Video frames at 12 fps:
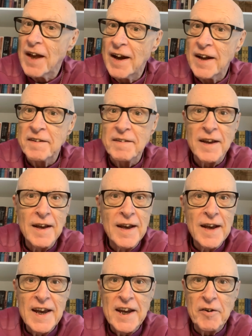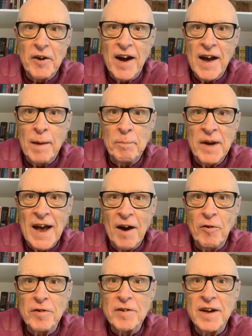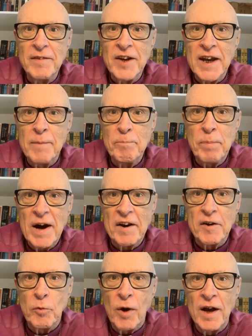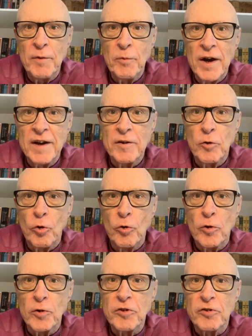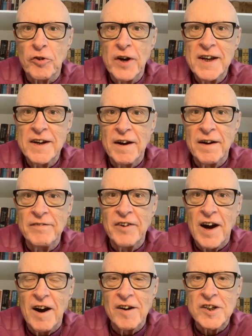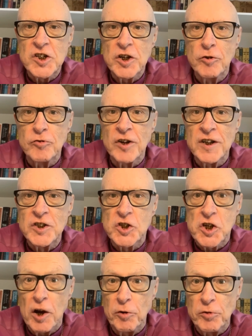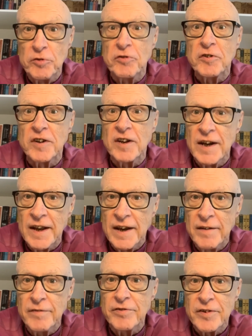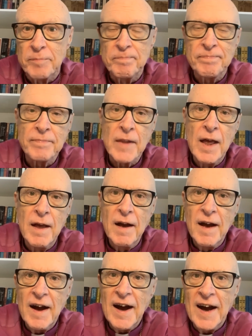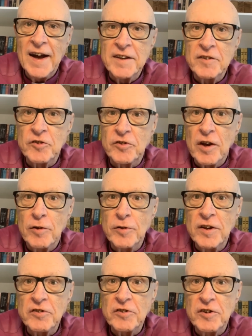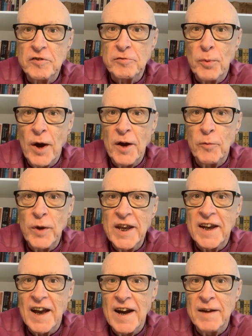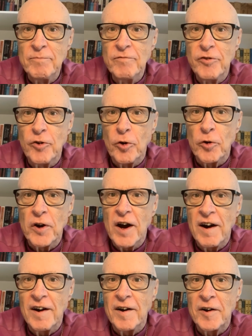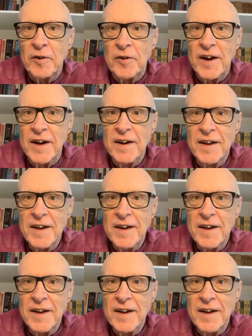And here I am now living in Paraguay, where all three of our children chose to live. And so this is where we came for our, uh,